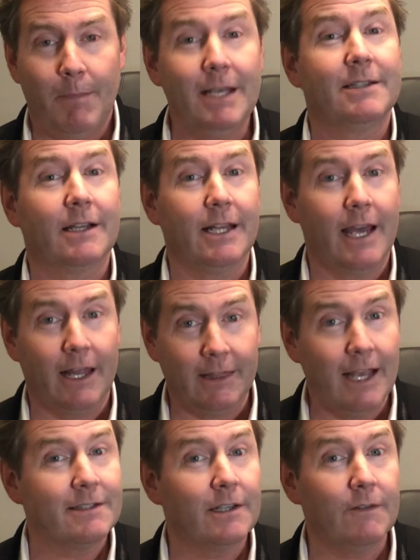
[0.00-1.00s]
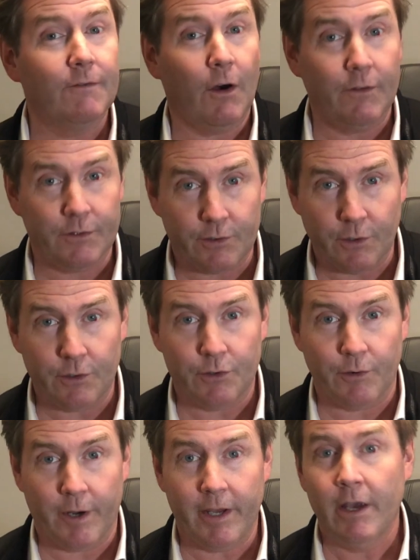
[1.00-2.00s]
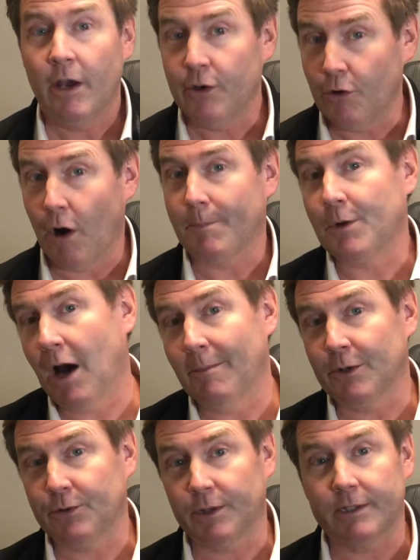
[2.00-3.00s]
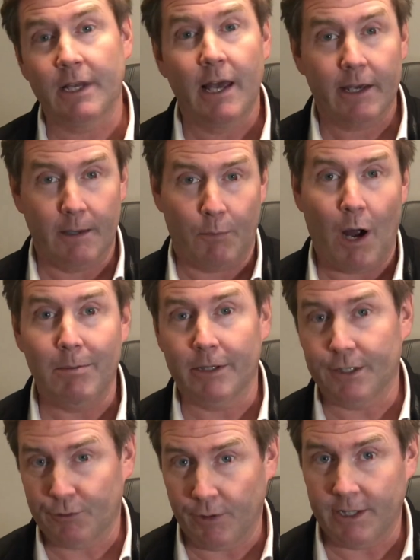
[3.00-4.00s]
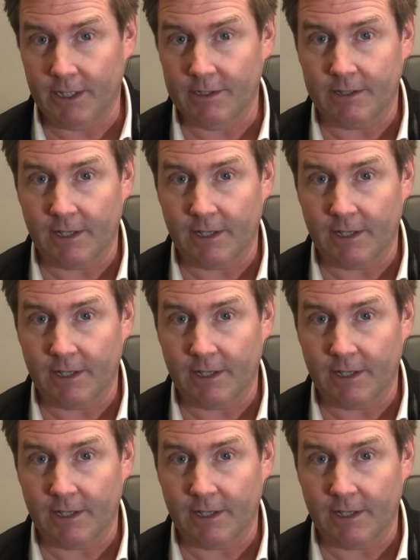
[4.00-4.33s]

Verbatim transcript: Basically, unless it involves surgery, your optometrist can probably treat these